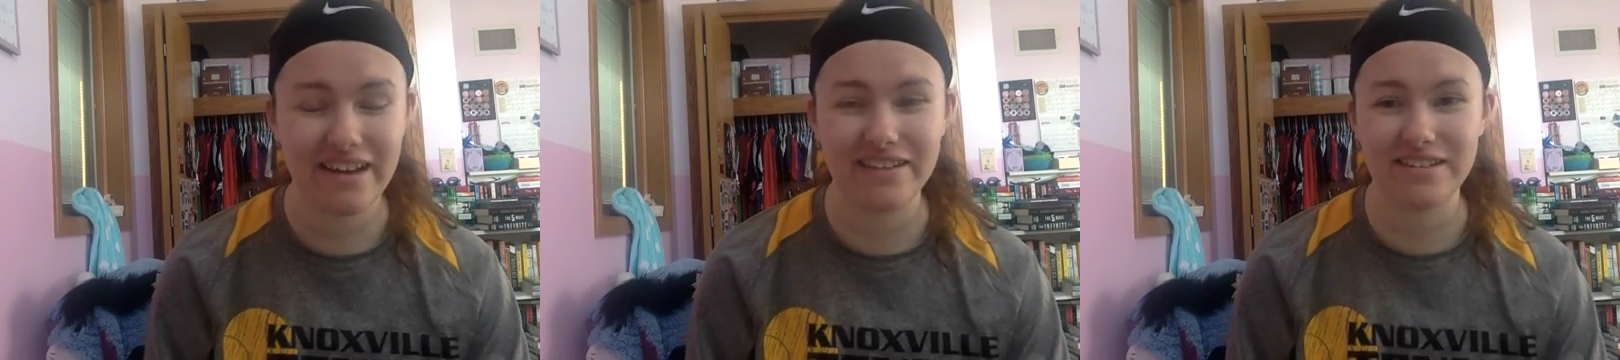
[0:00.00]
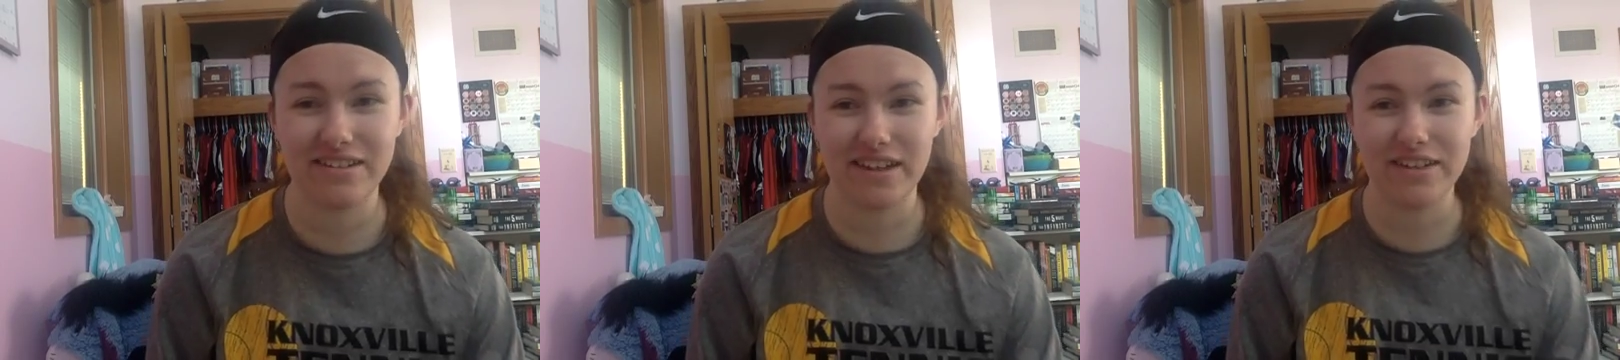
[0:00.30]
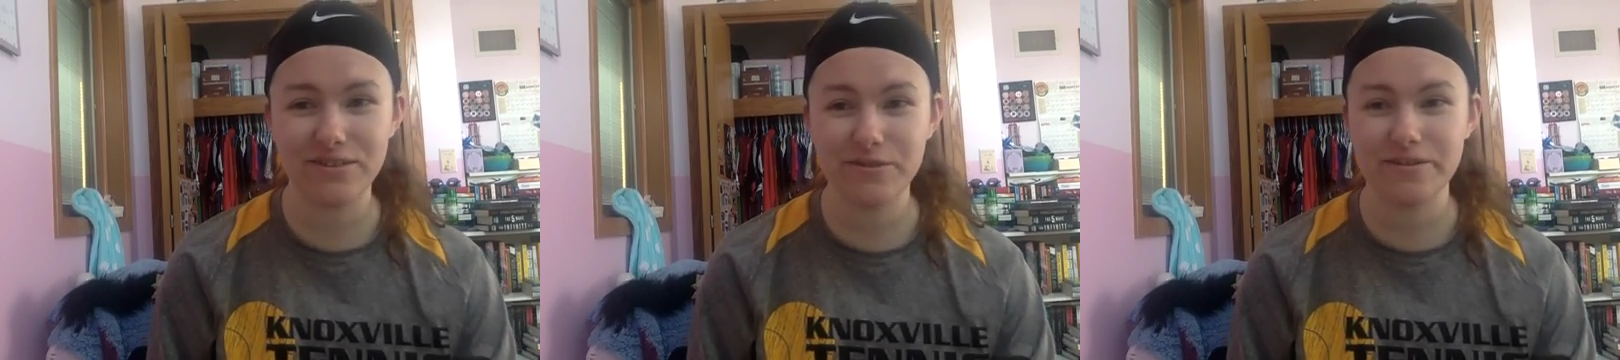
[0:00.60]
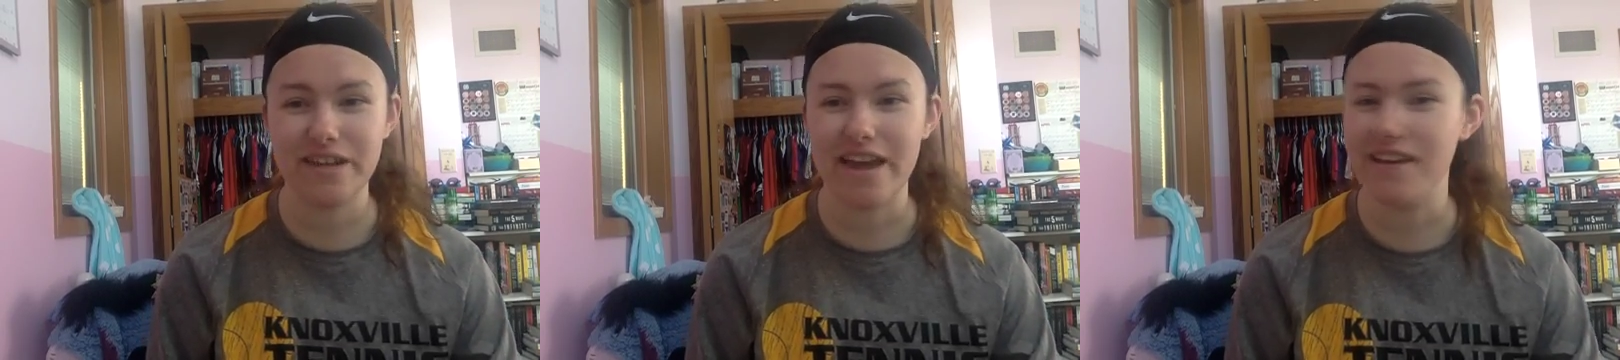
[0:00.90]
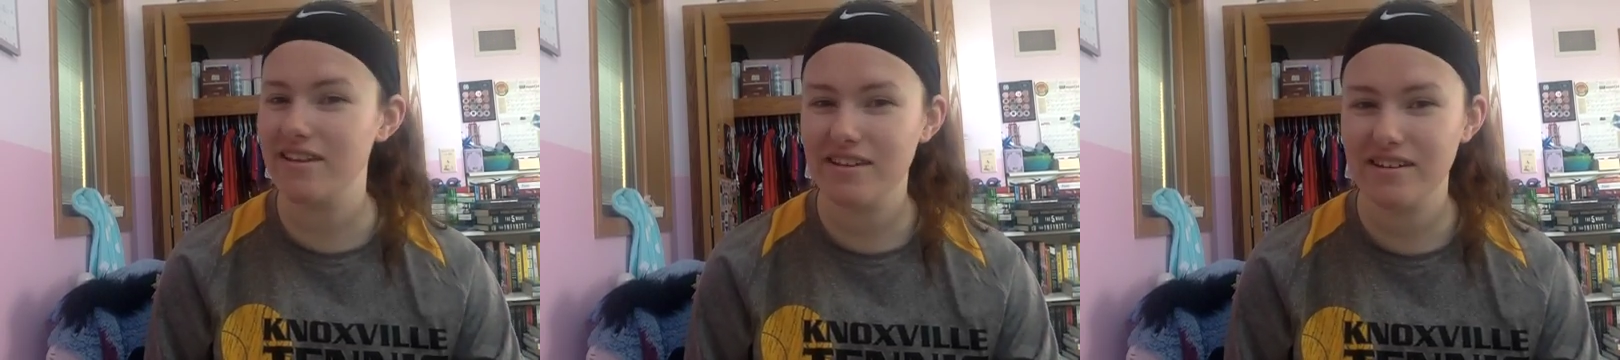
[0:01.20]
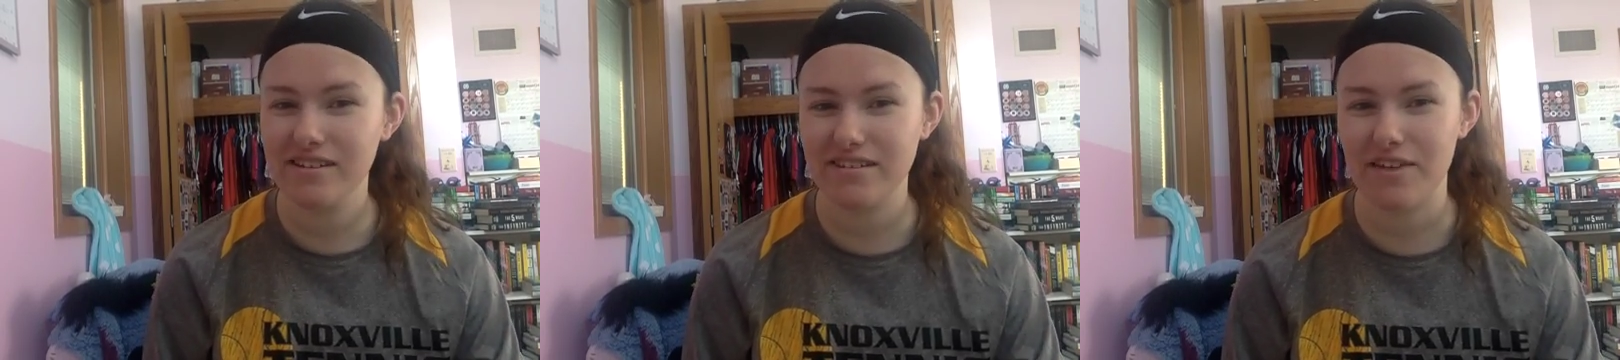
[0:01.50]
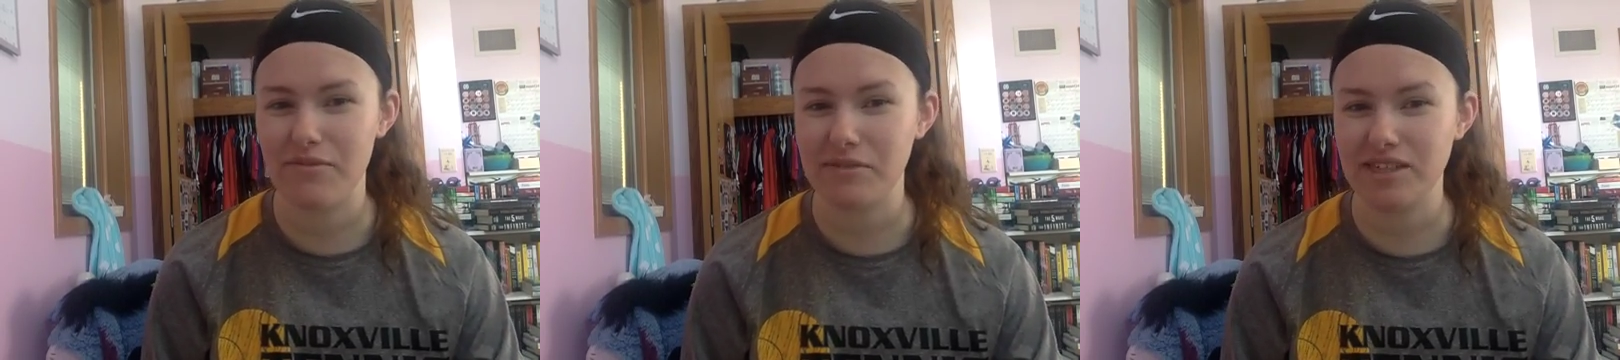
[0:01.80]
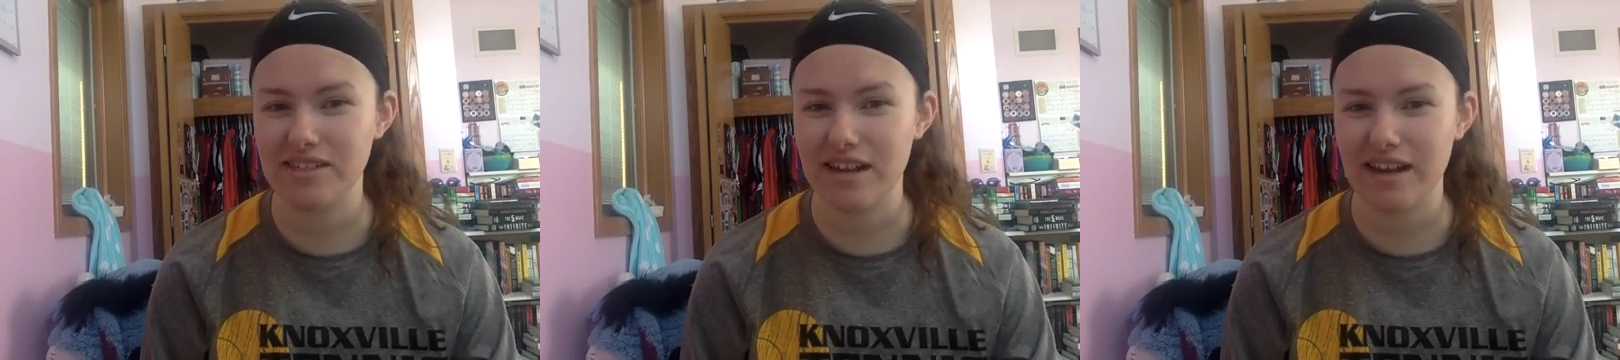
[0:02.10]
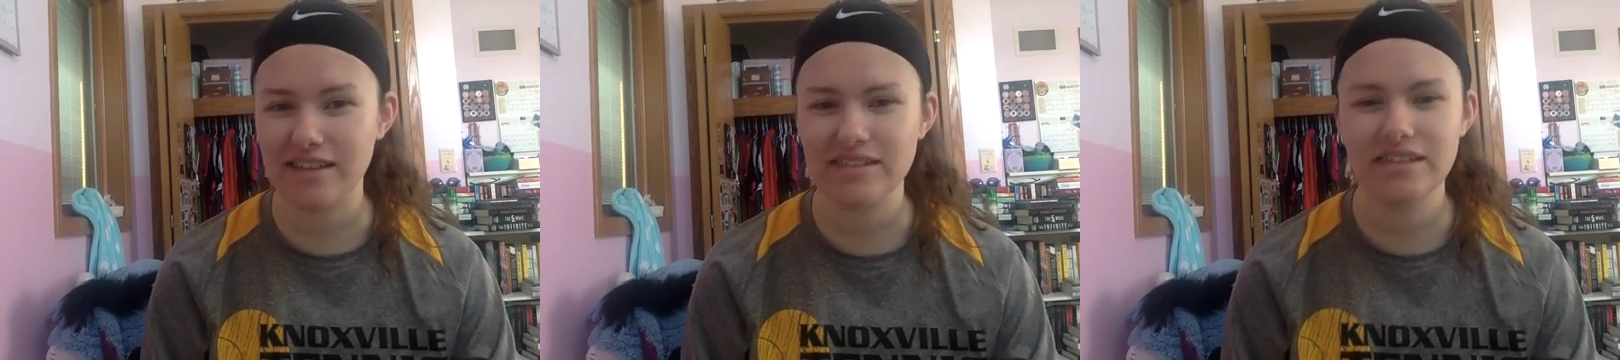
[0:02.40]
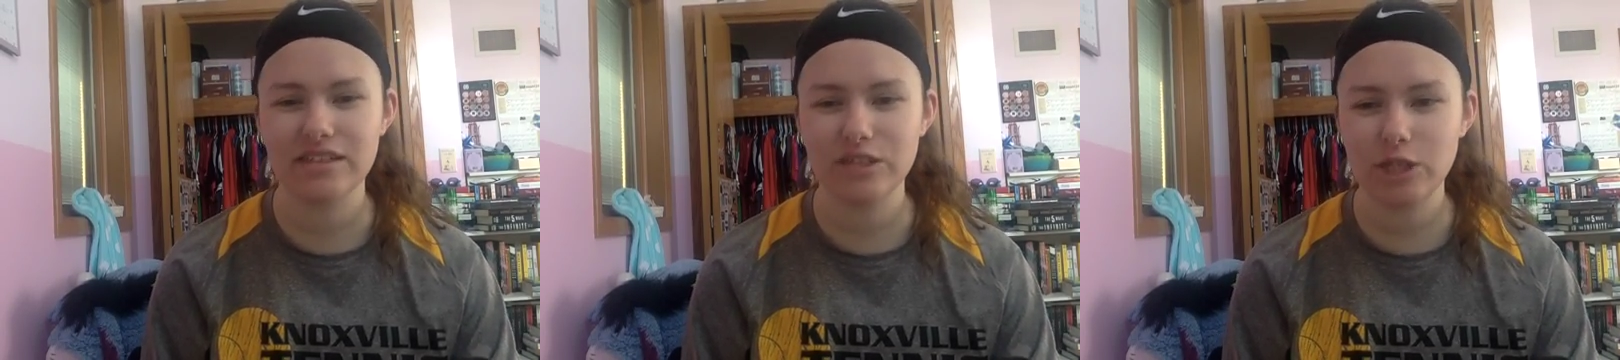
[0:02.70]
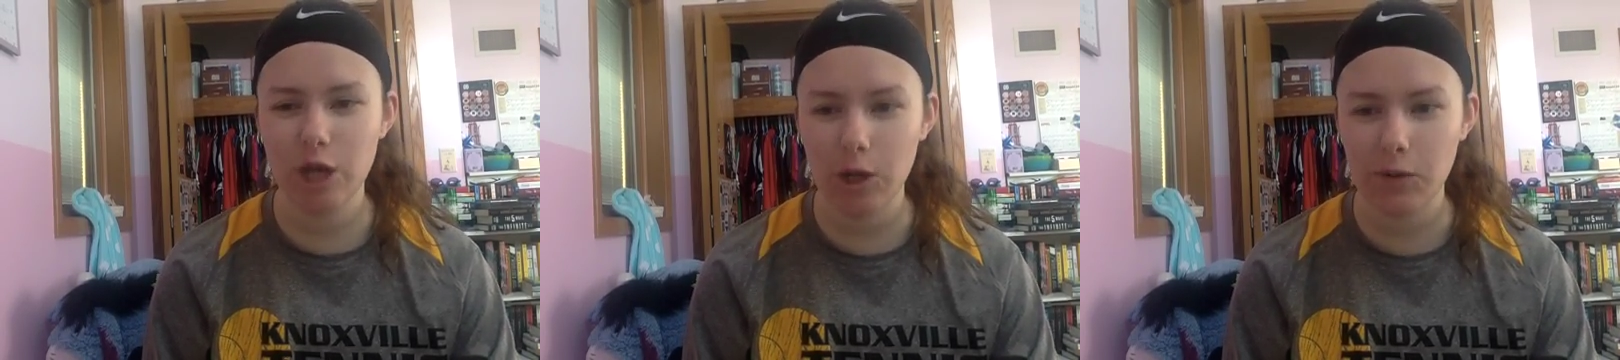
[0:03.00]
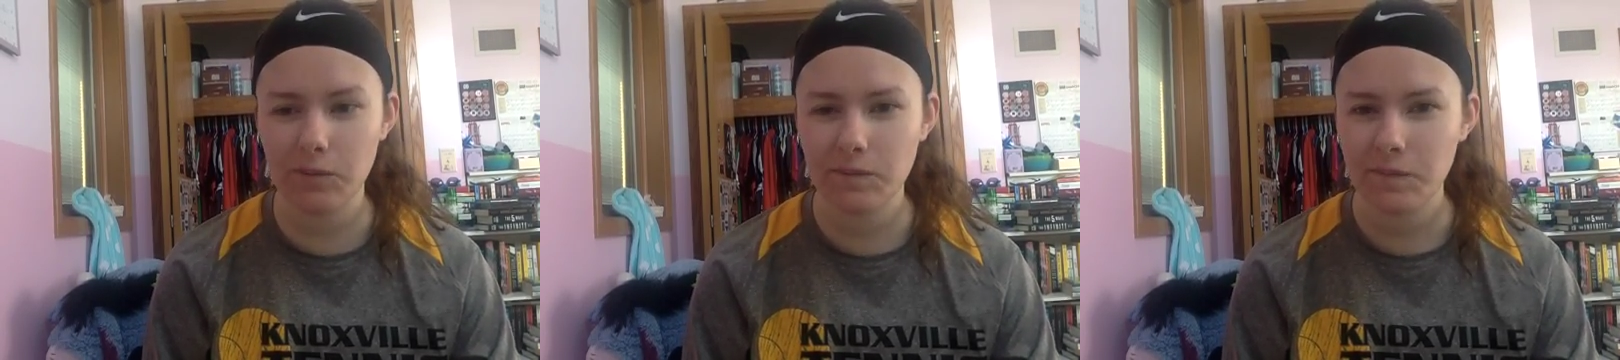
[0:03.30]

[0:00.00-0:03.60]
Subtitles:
until like Tuesday, because I have a meet tonight. So,